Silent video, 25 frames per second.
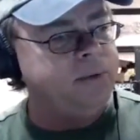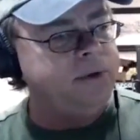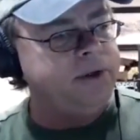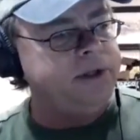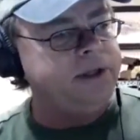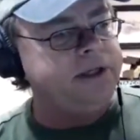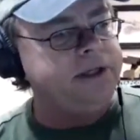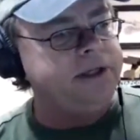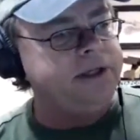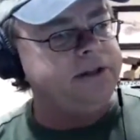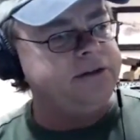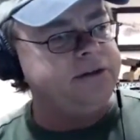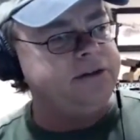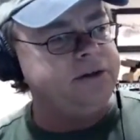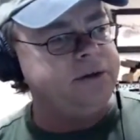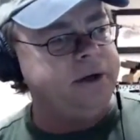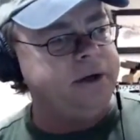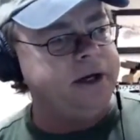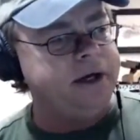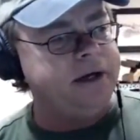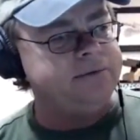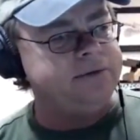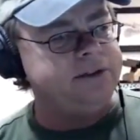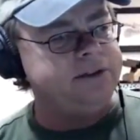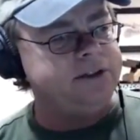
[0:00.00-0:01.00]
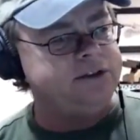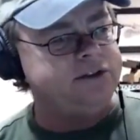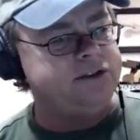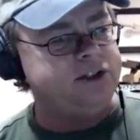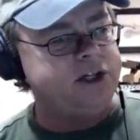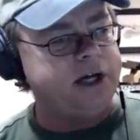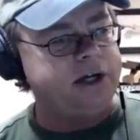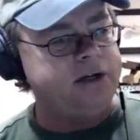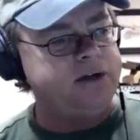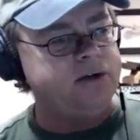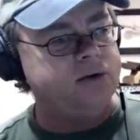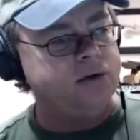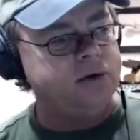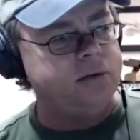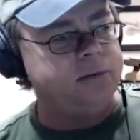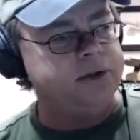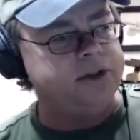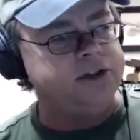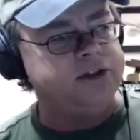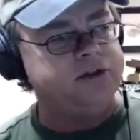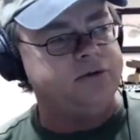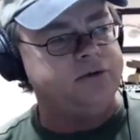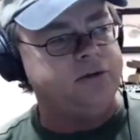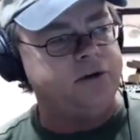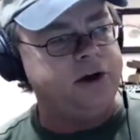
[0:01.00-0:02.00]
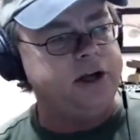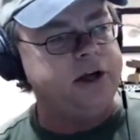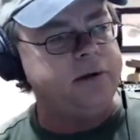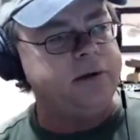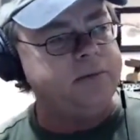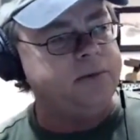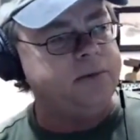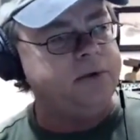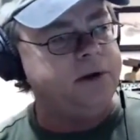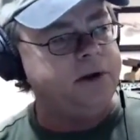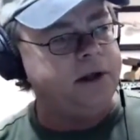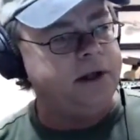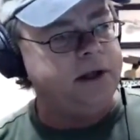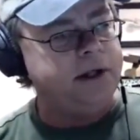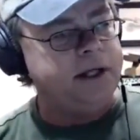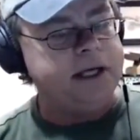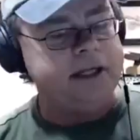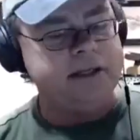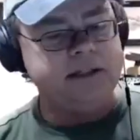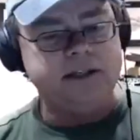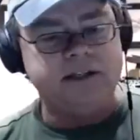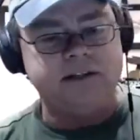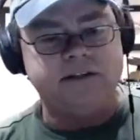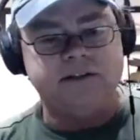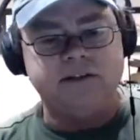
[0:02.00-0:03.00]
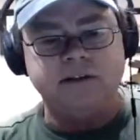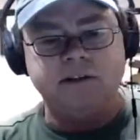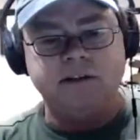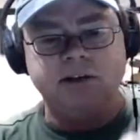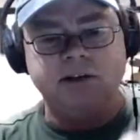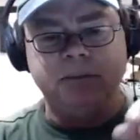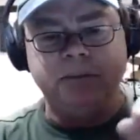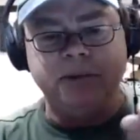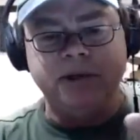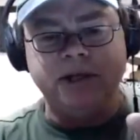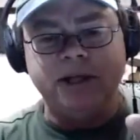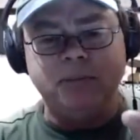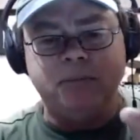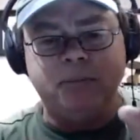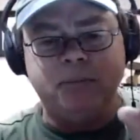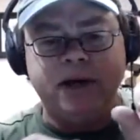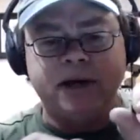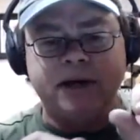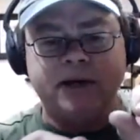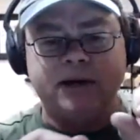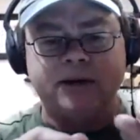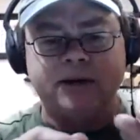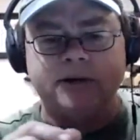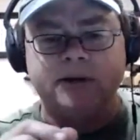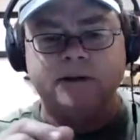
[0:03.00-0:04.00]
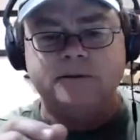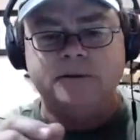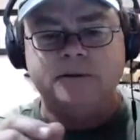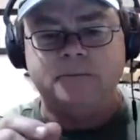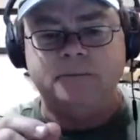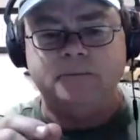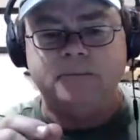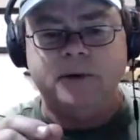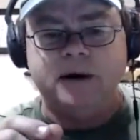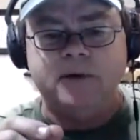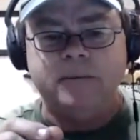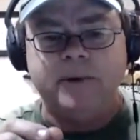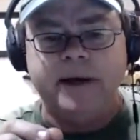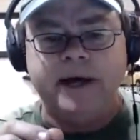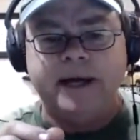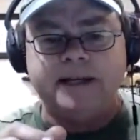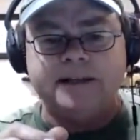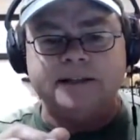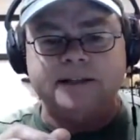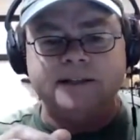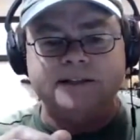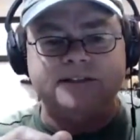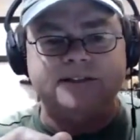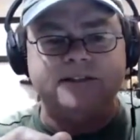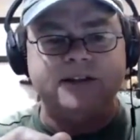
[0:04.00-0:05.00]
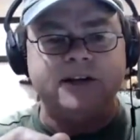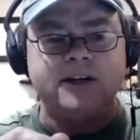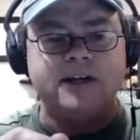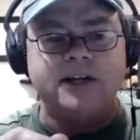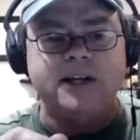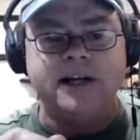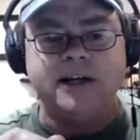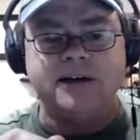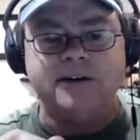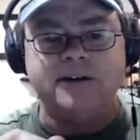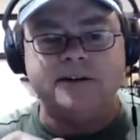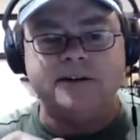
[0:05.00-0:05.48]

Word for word: it is you have this ginormous frame and this little ah. bitty pecker of a, a magazine sticking out.